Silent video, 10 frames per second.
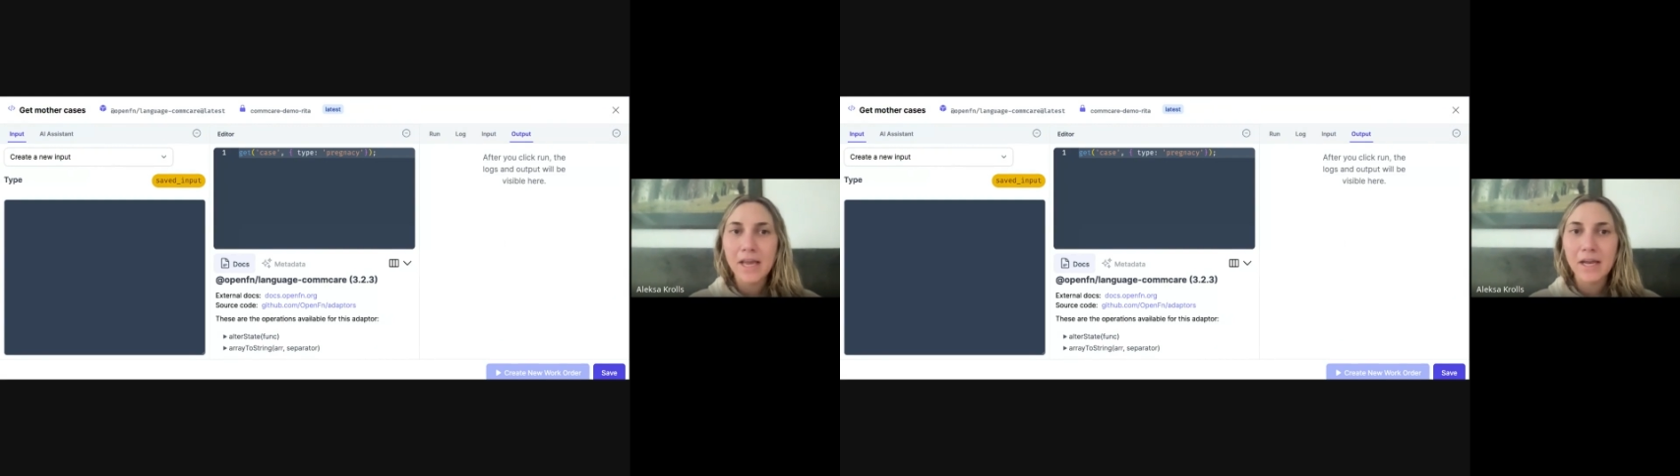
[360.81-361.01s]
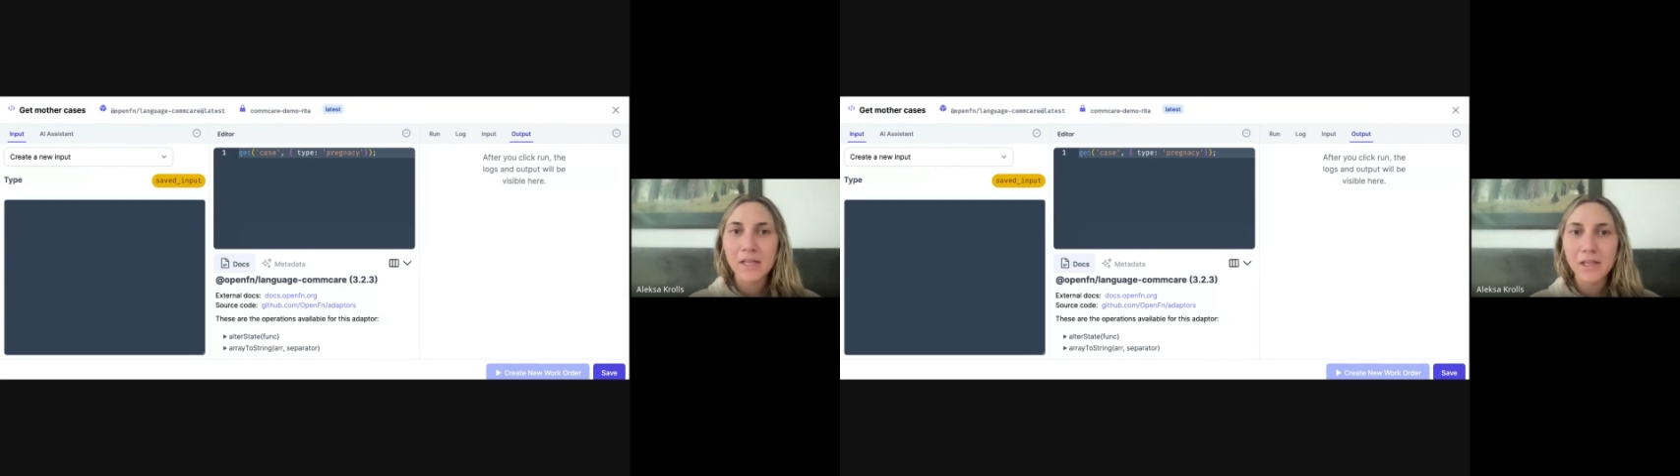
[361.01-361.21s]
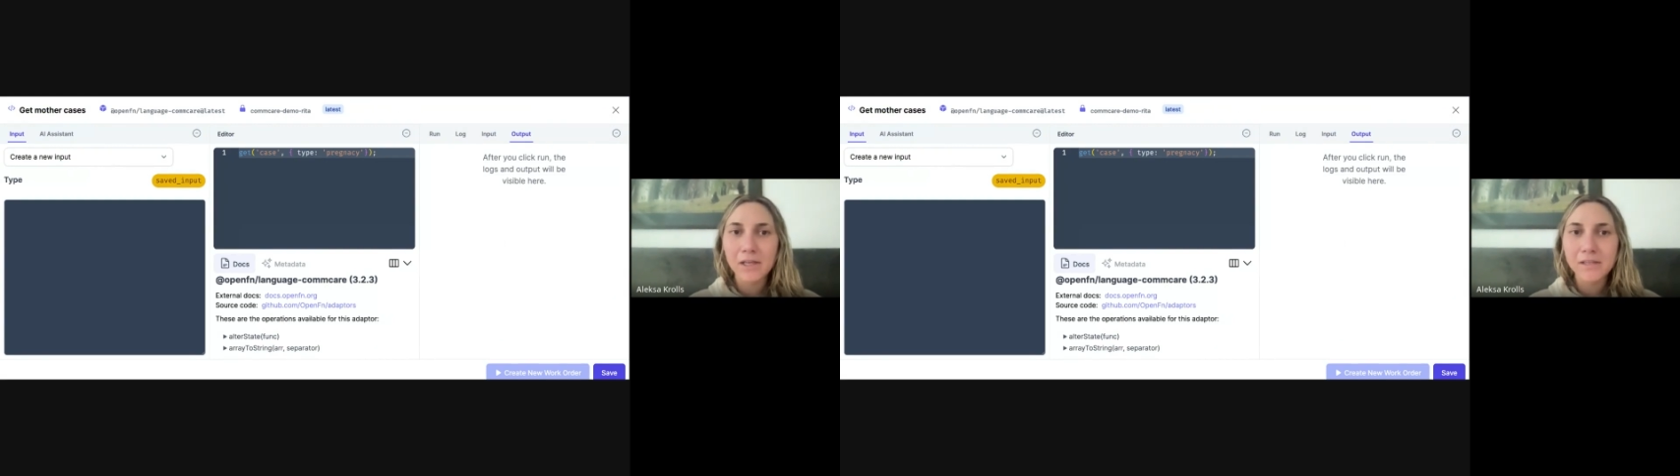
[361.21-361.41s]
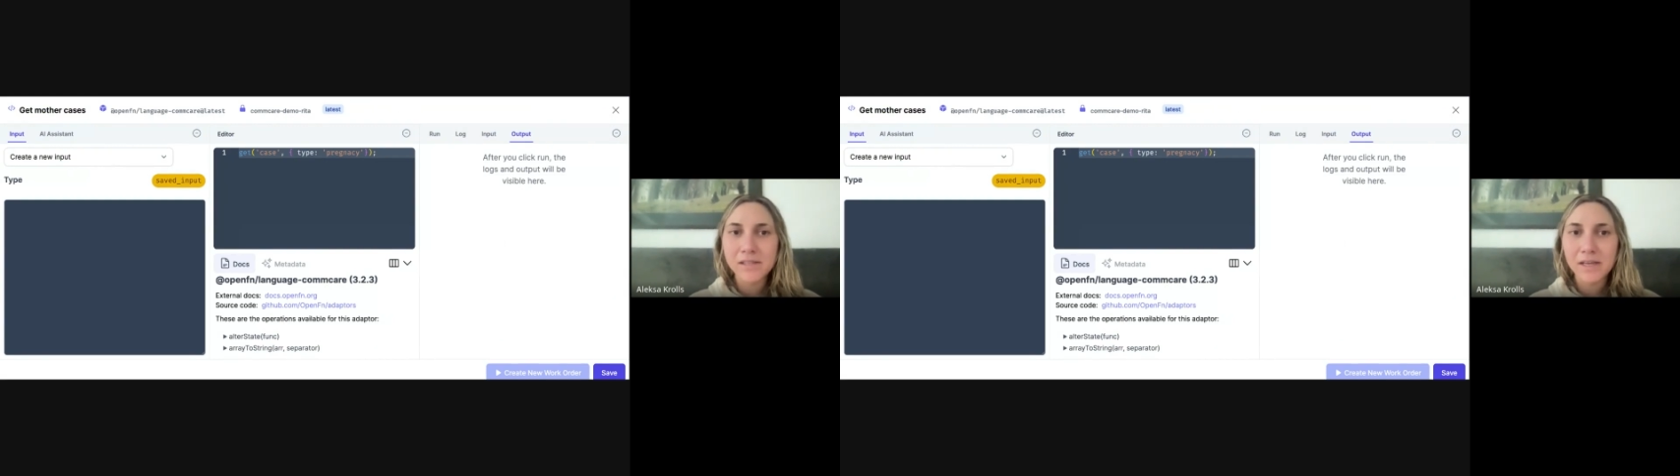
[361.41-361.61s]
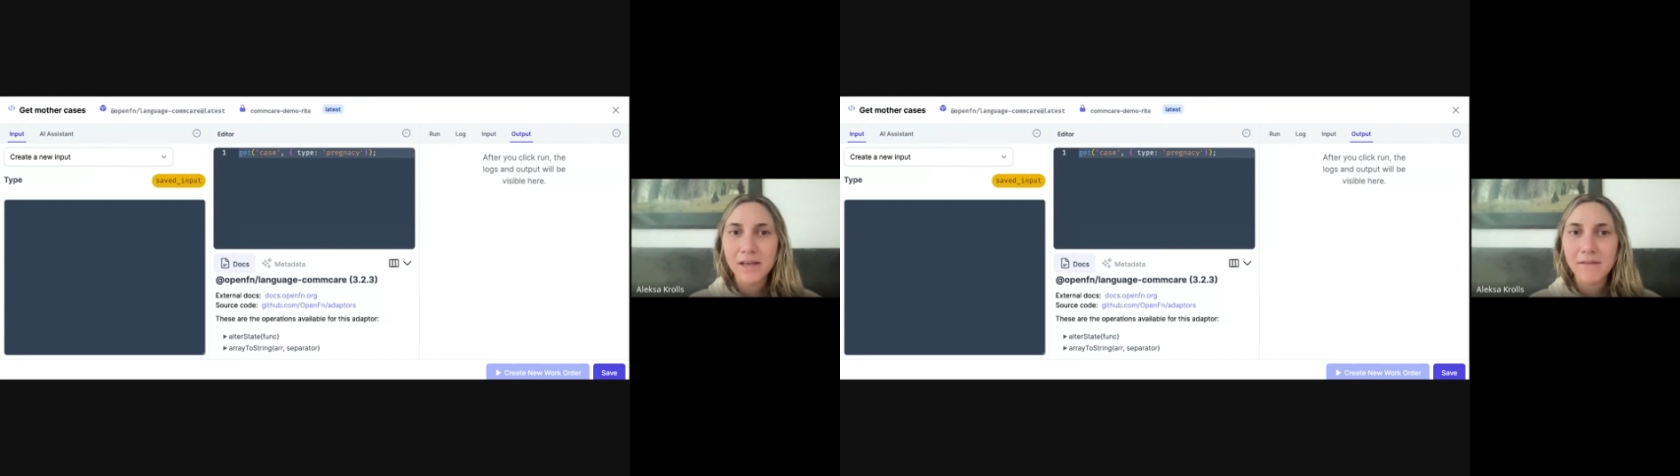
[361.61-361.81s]
And it
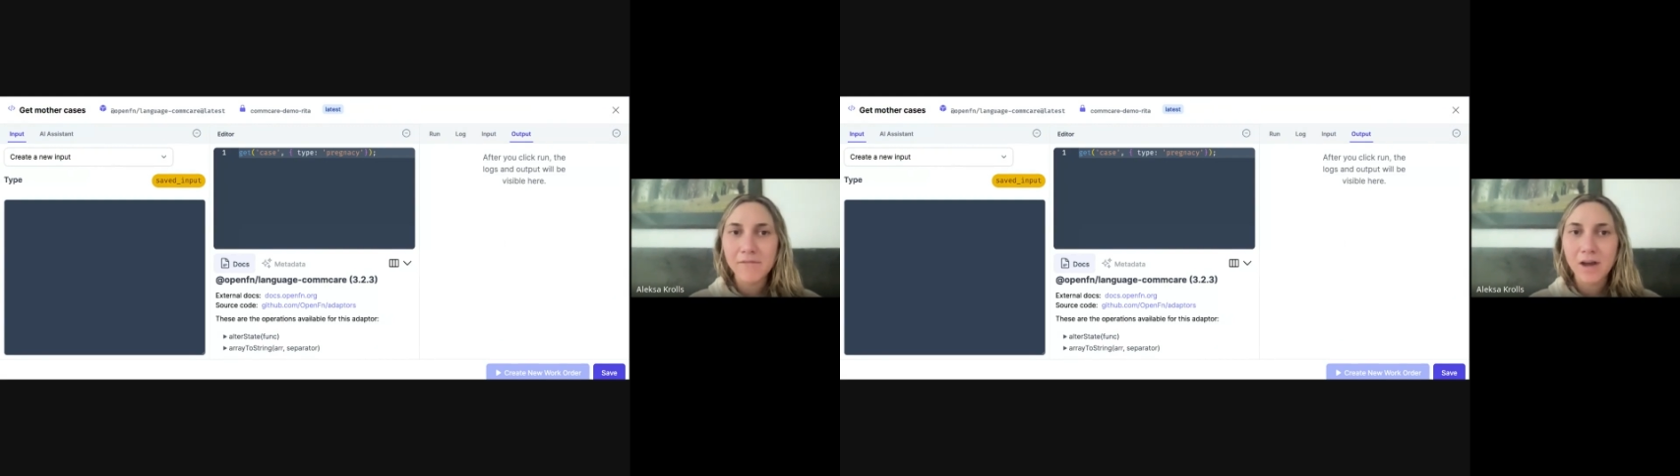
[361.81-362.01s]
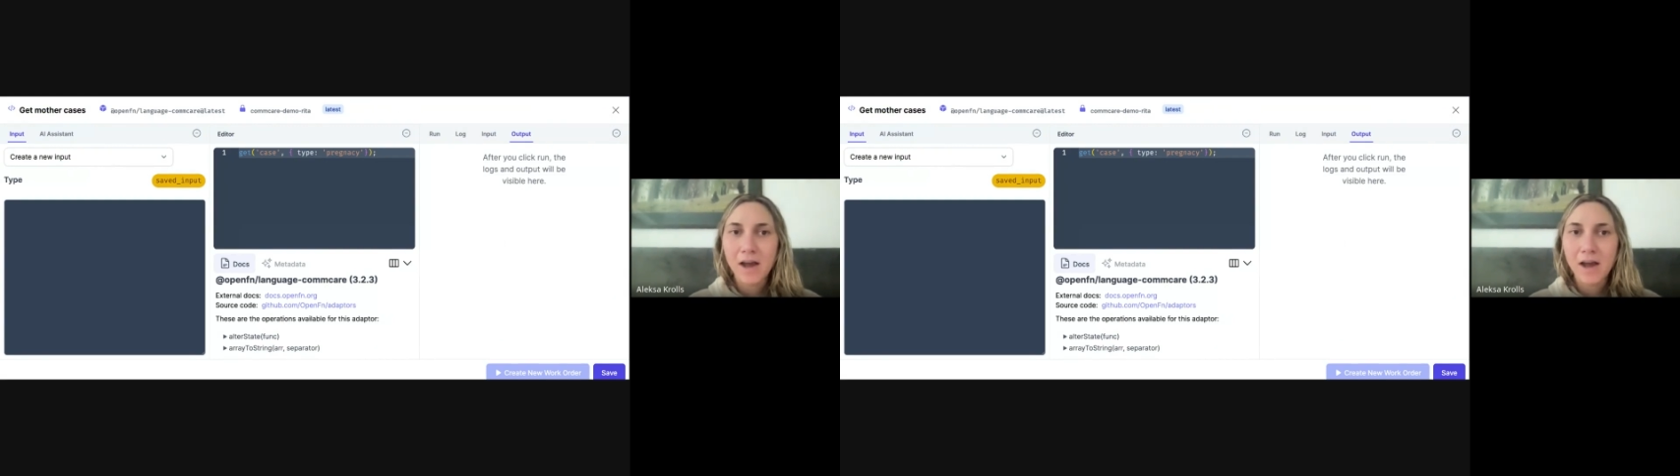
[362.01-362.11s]
looks like I've